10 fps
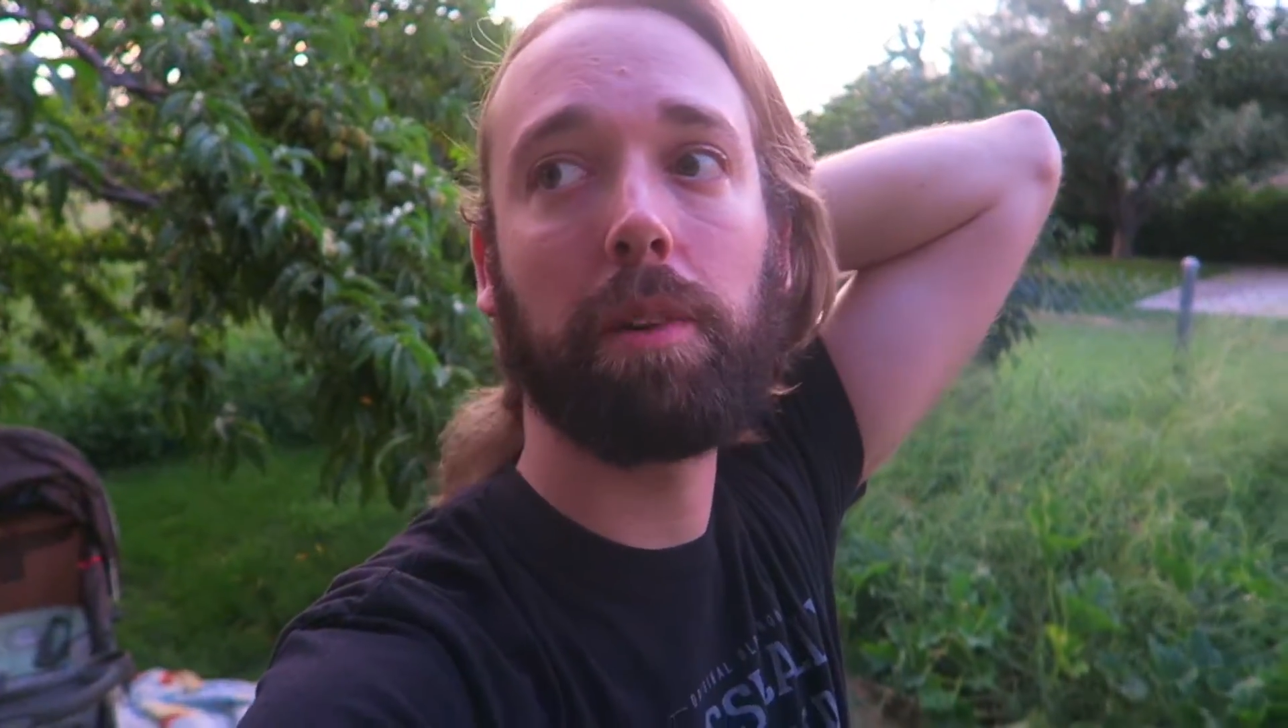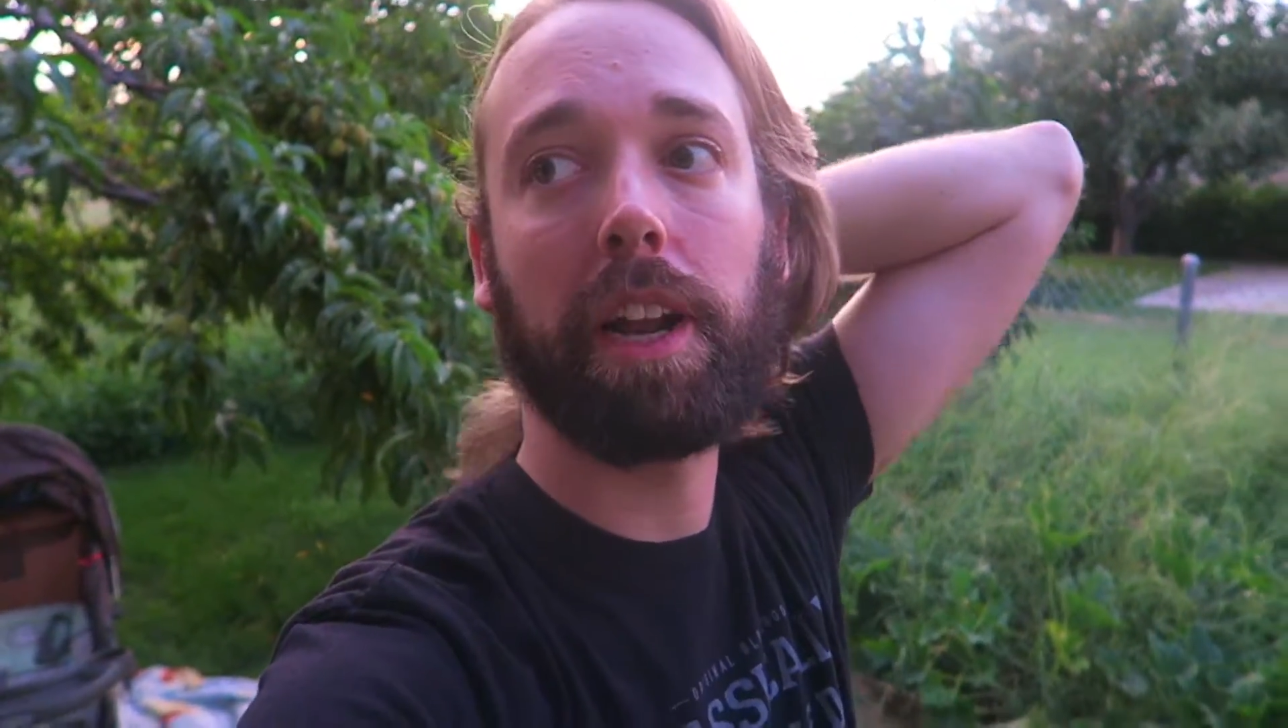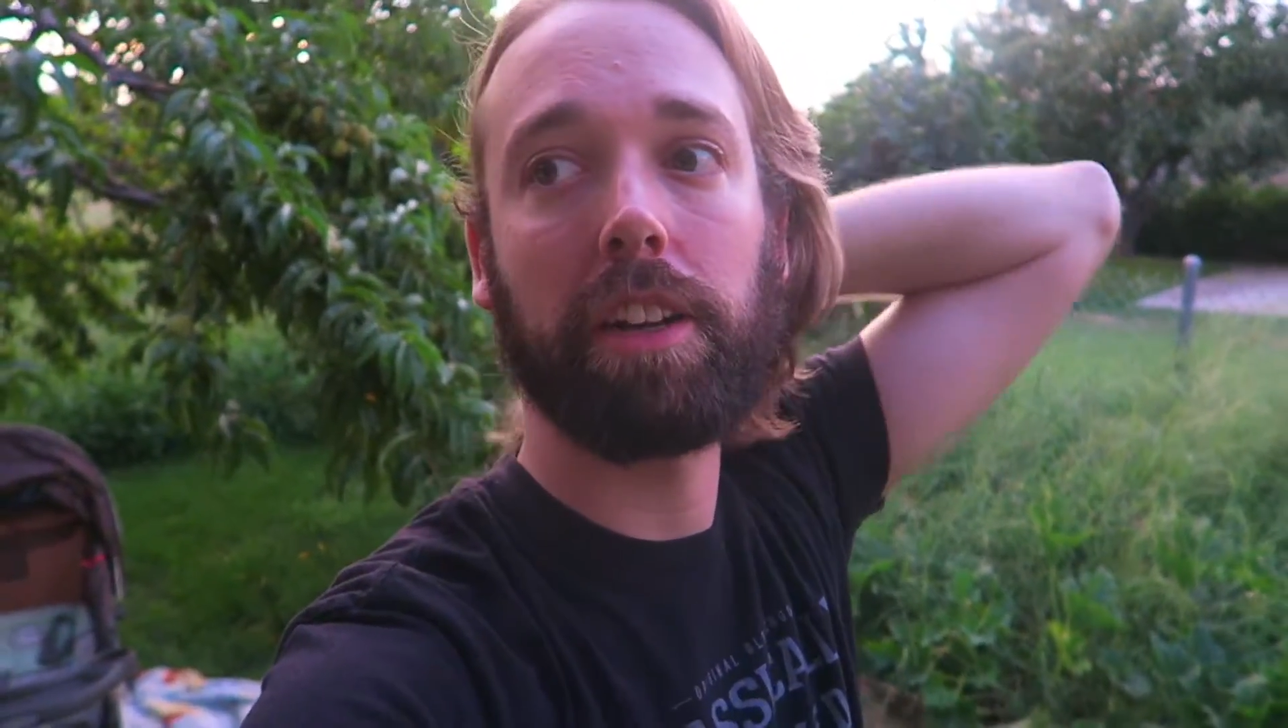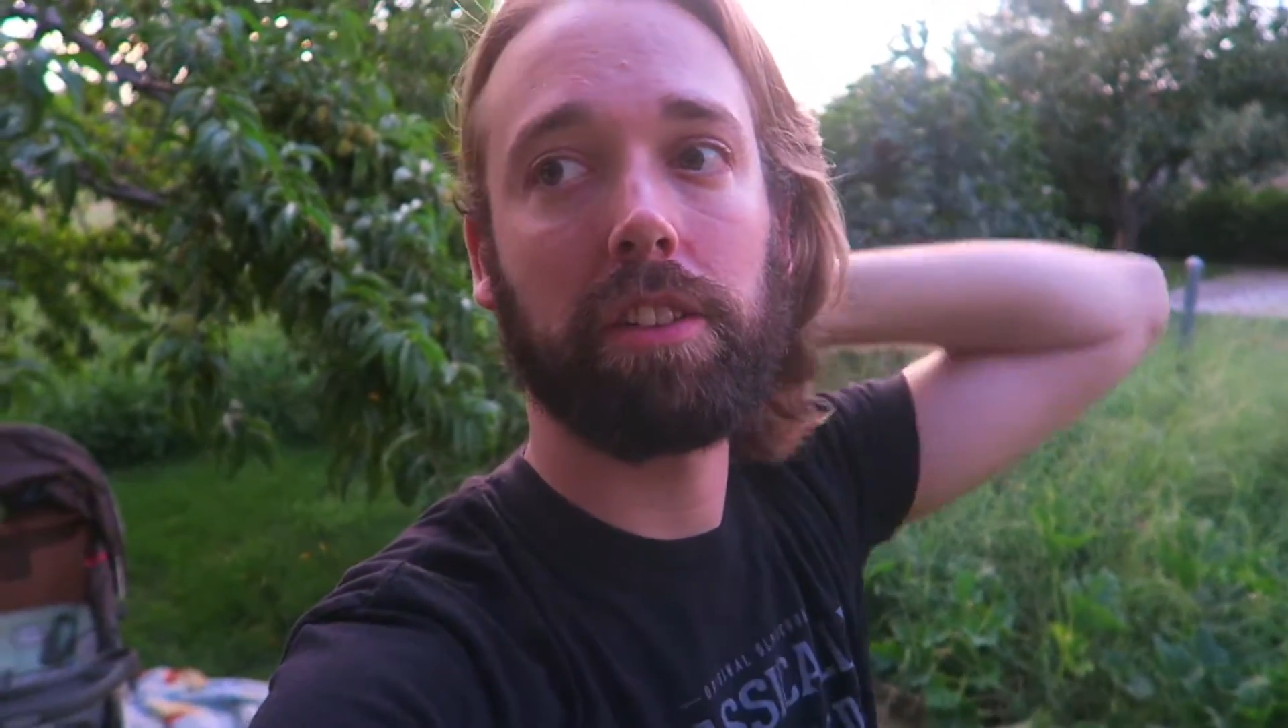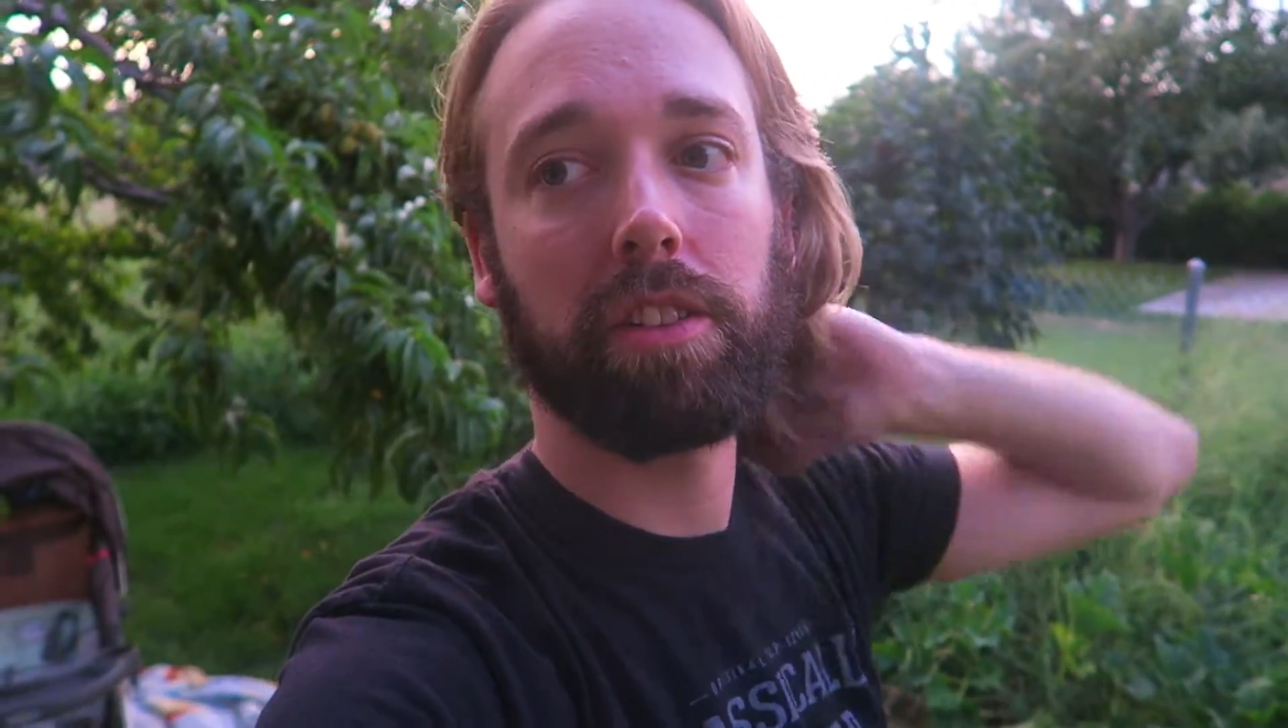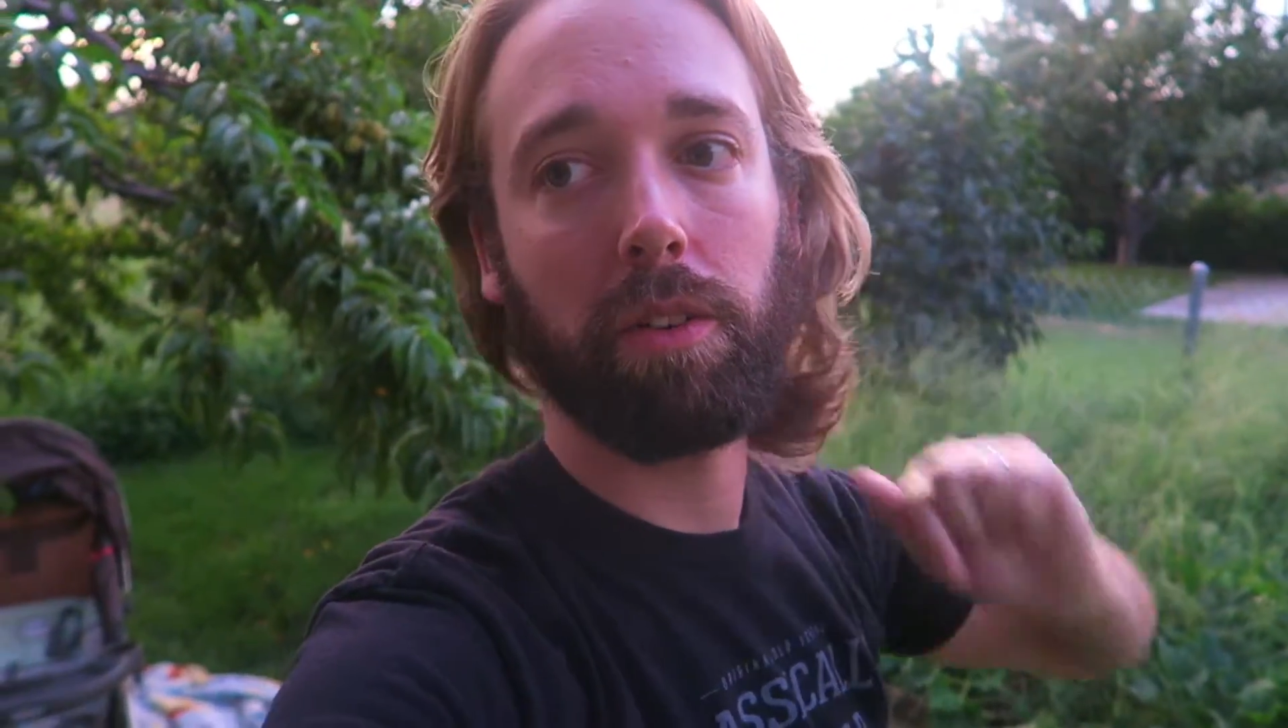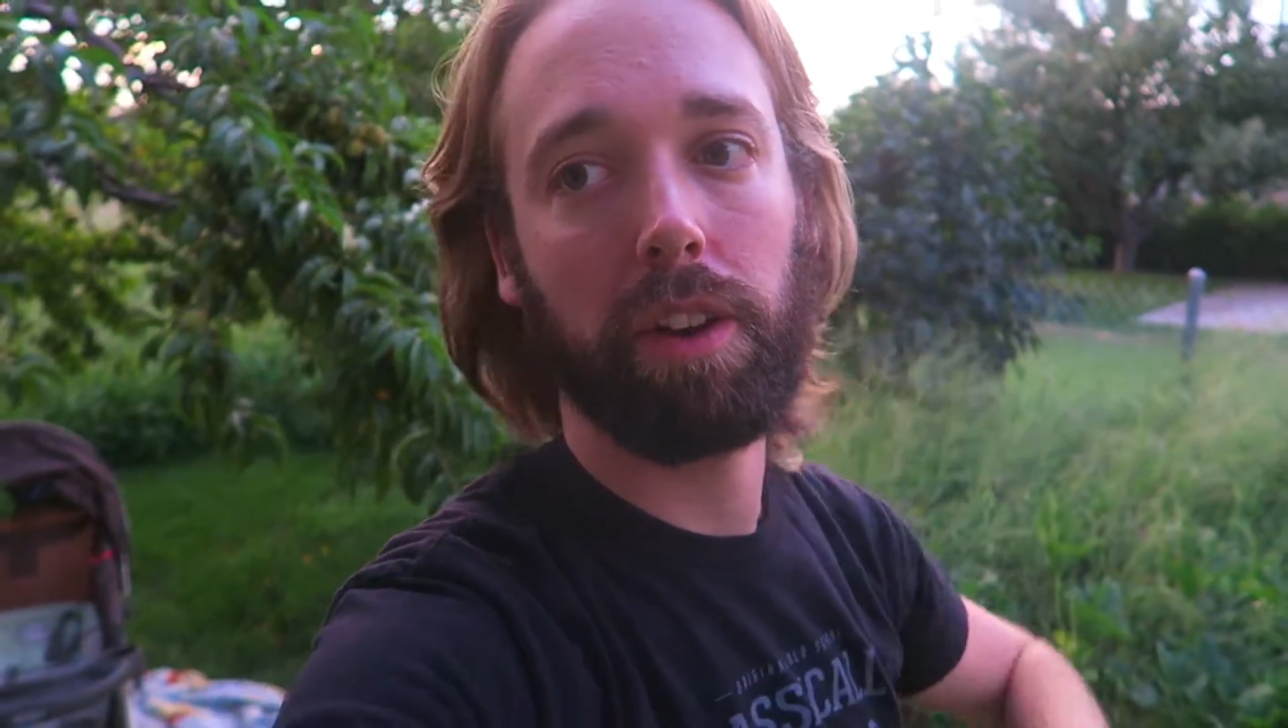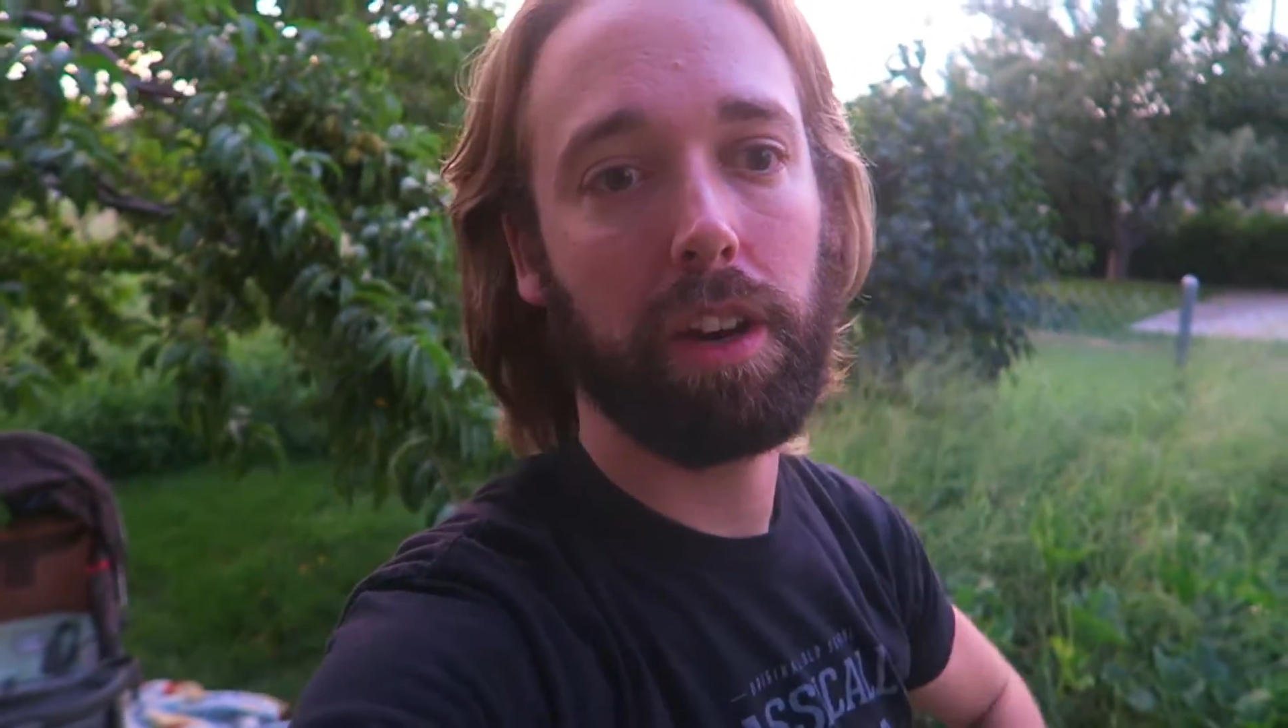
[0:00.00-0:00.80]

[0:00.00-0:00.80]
but I just don't